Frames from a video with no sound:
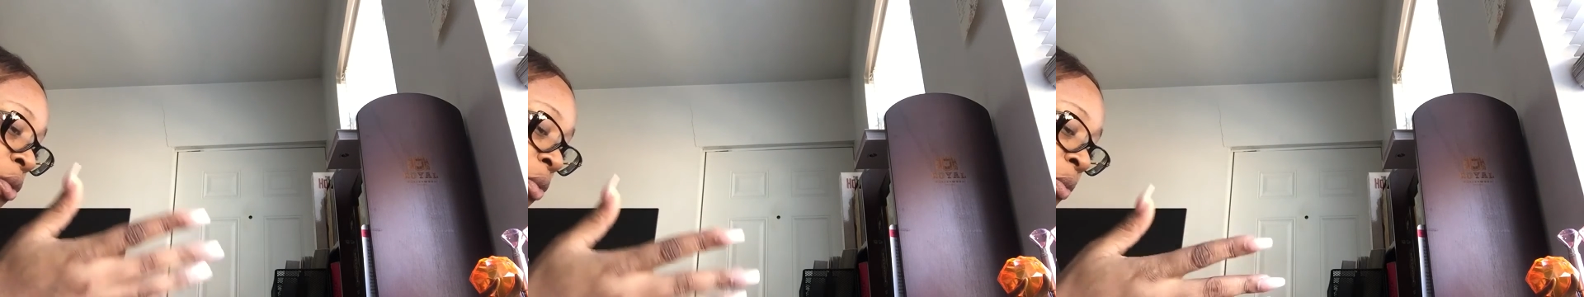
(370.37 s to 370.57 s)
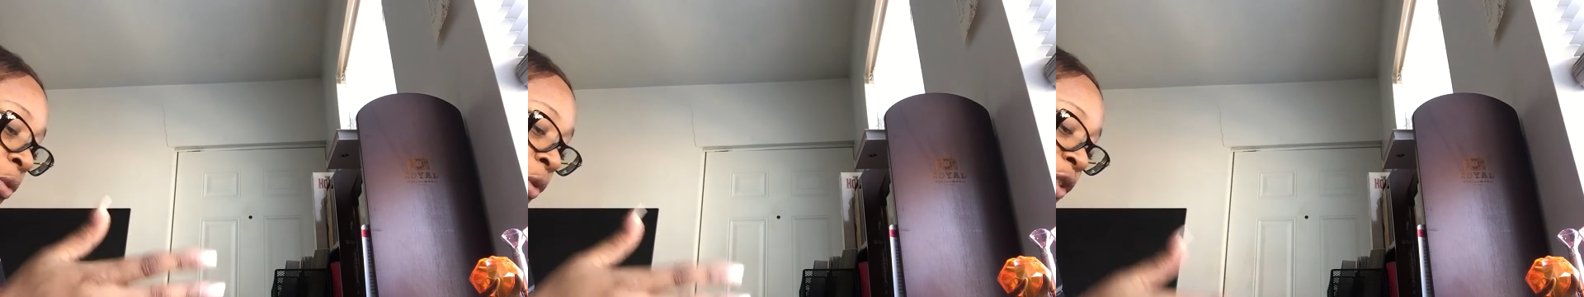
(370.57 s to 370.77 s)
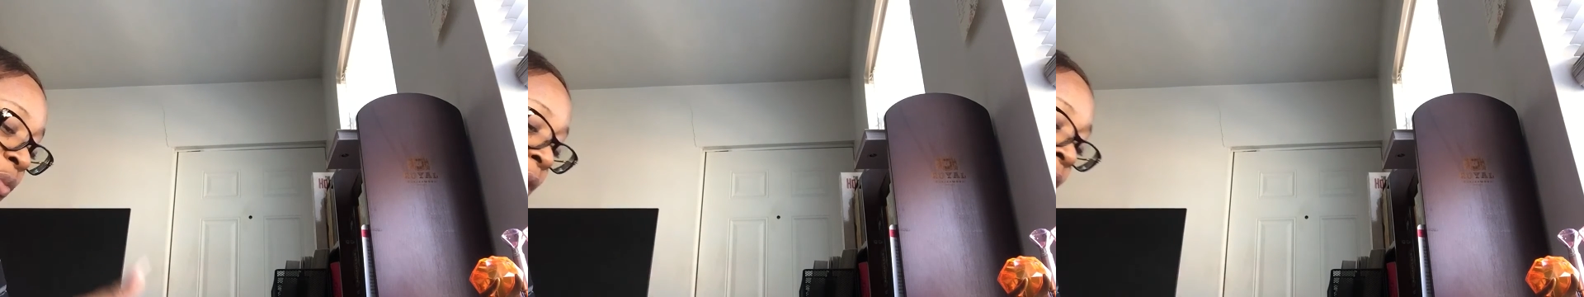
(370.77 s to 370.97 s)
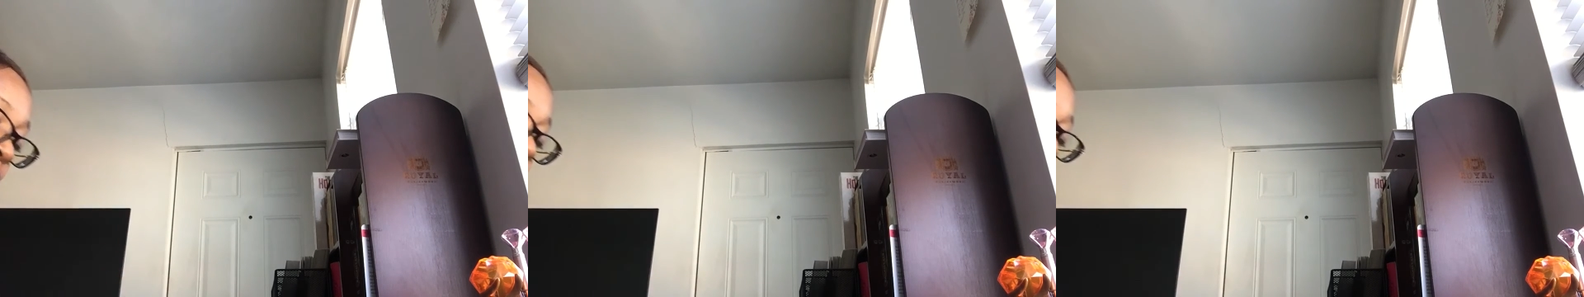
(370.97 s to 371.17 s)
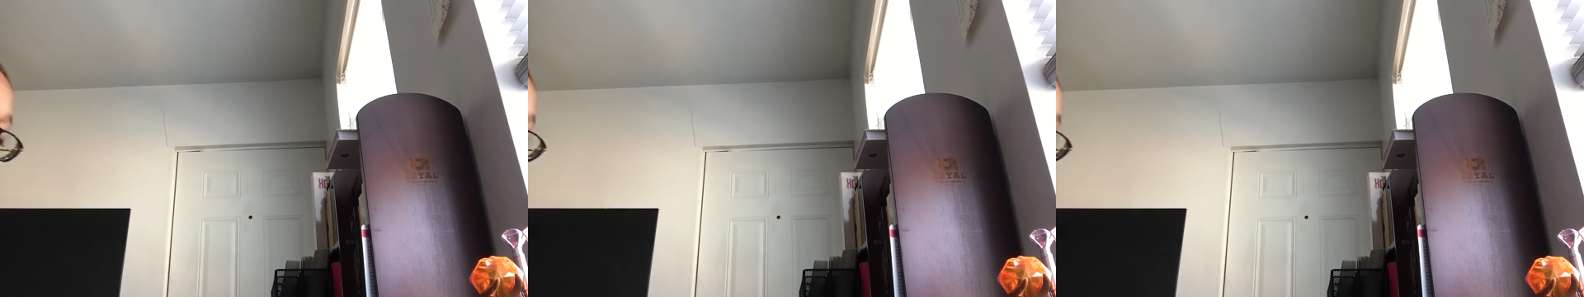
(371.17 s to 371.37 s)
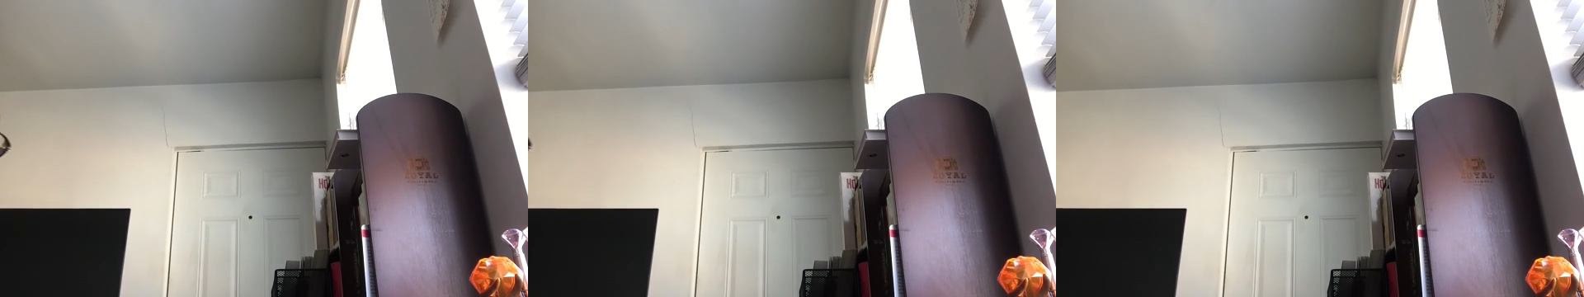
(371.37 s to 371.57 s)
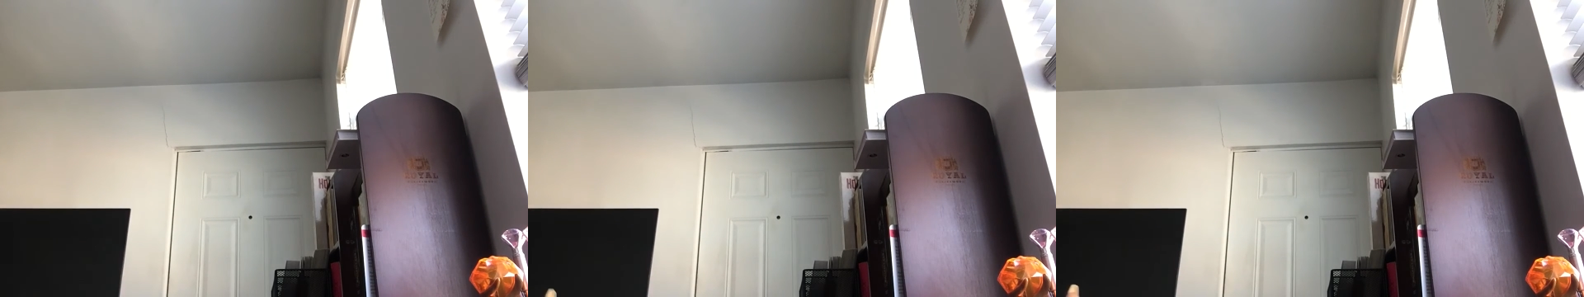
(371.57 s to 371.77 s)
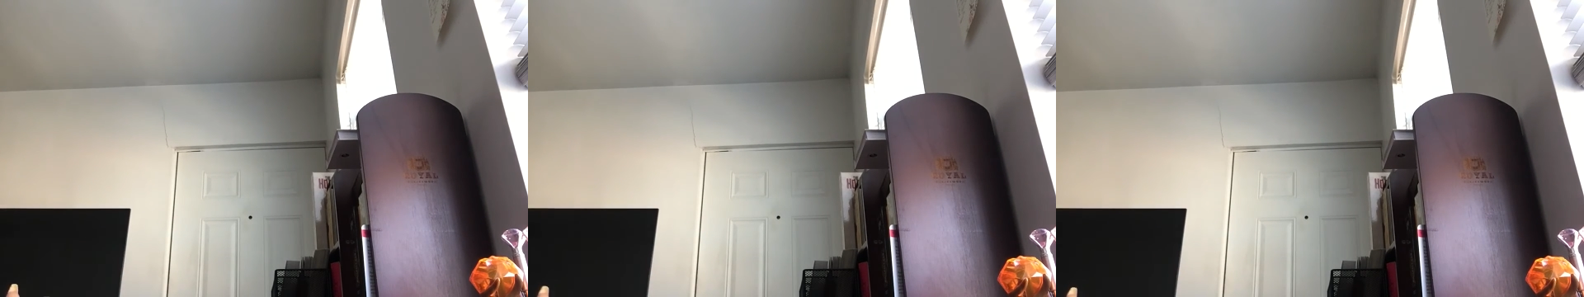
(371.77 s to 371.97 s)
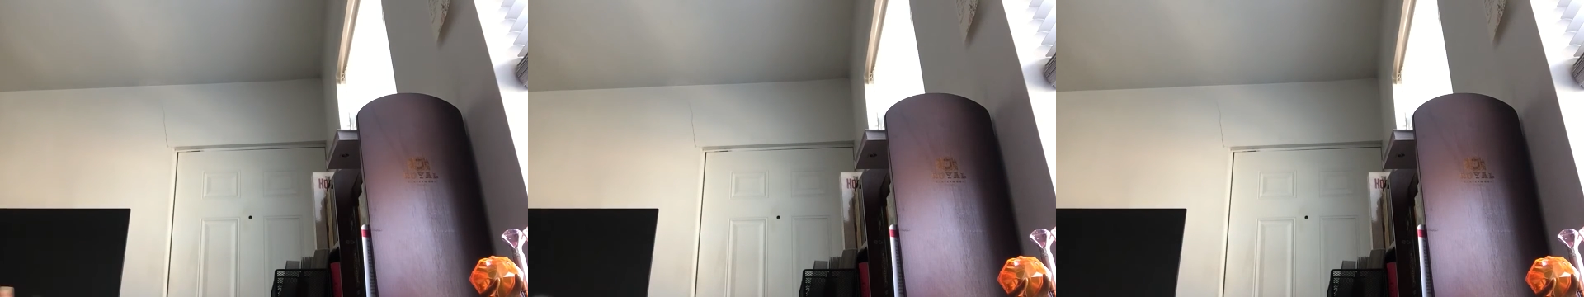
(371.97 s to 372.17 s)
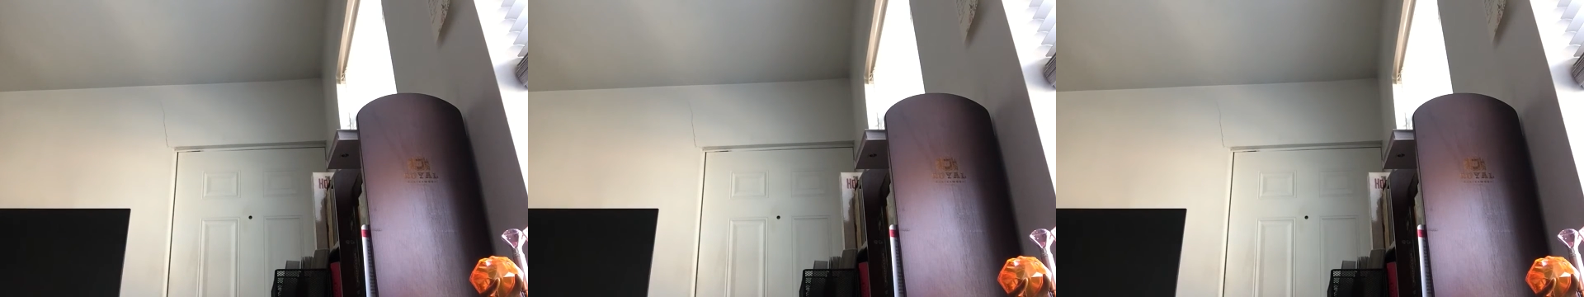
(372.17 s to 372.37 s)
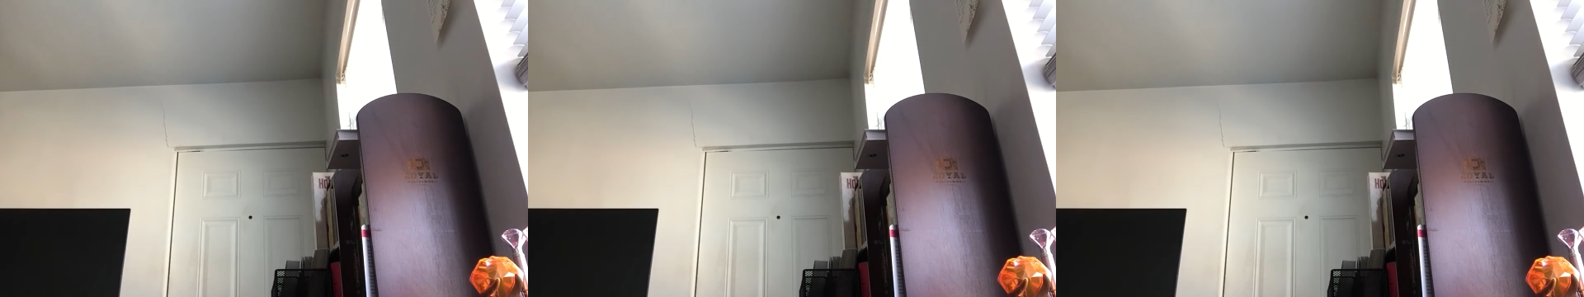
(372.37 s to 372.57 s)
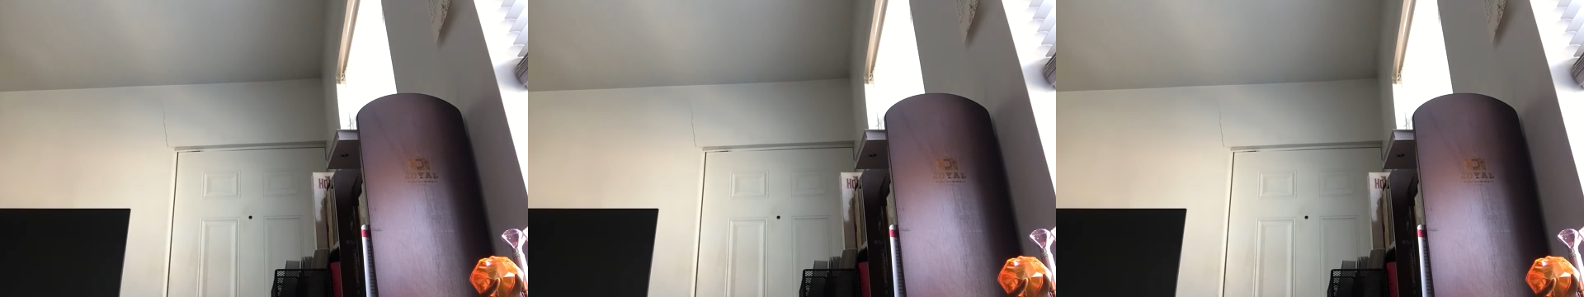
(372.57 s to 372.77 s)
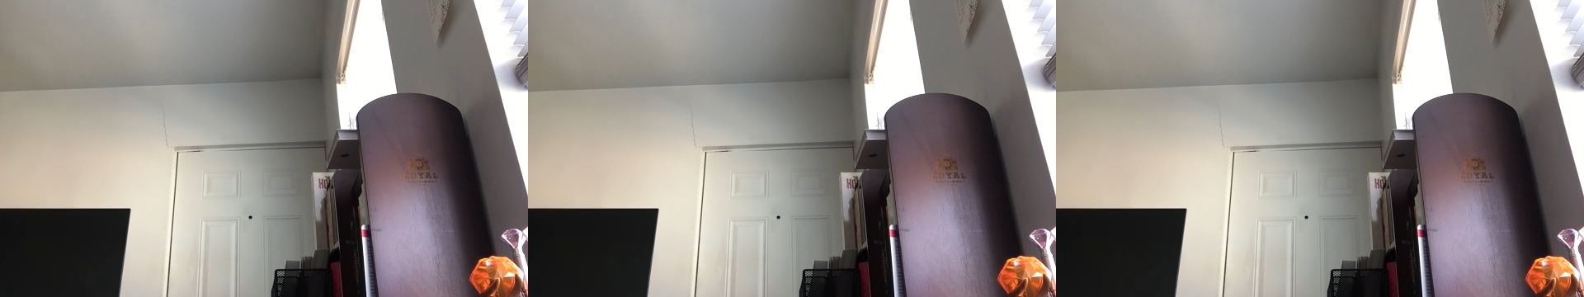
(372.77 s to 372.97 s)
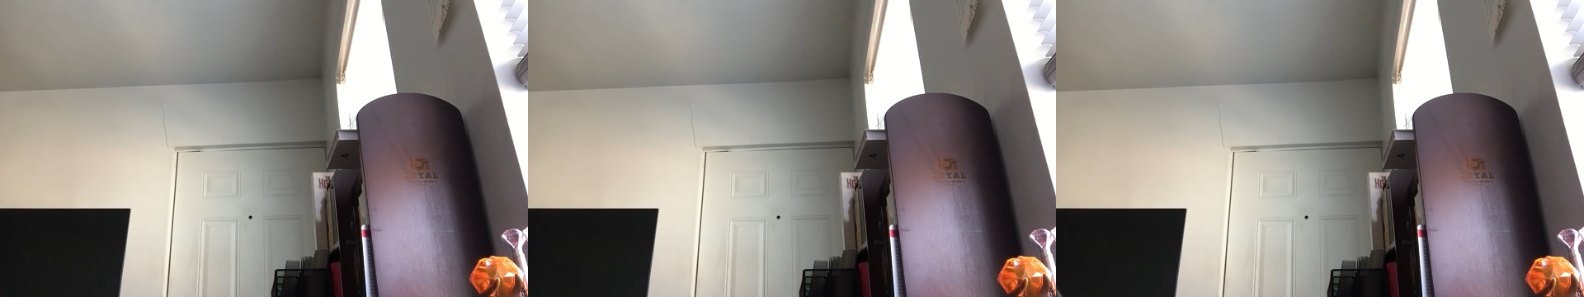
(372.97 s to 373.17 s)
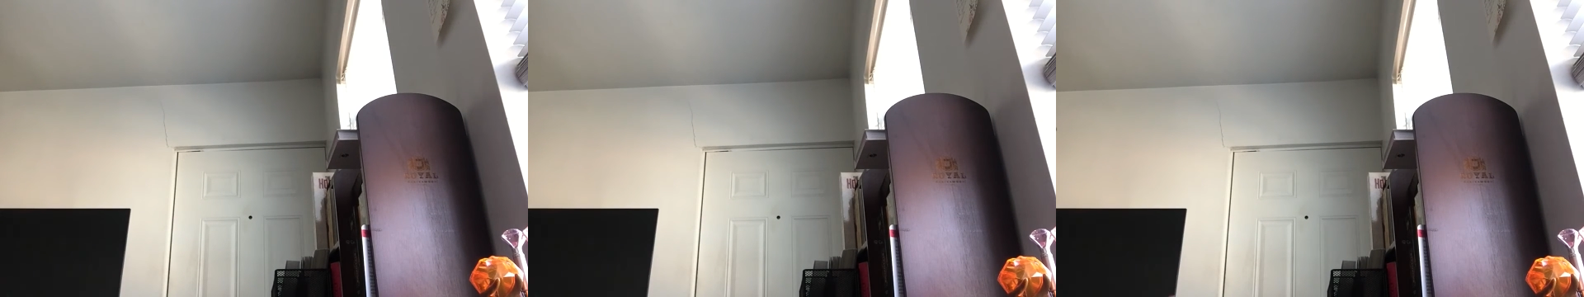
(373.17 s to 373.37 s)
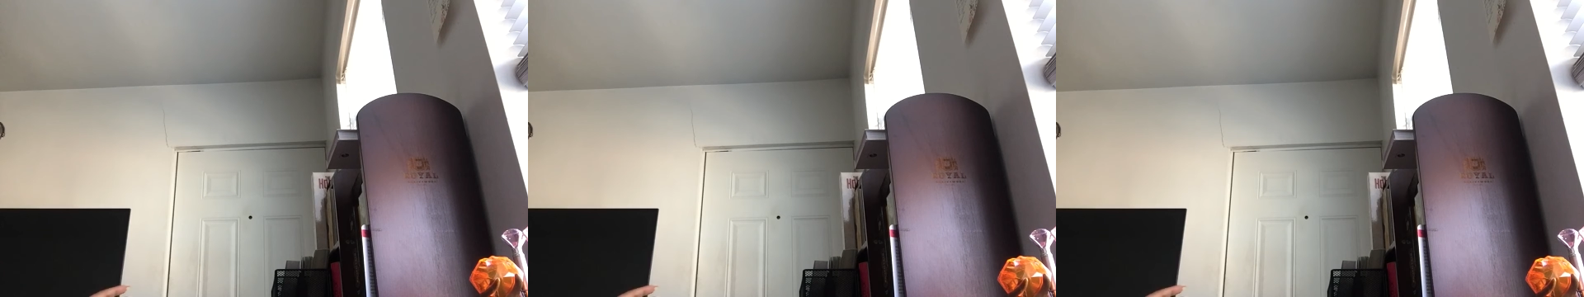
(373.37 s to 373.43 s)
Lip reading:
Nobody's mouth can be seen.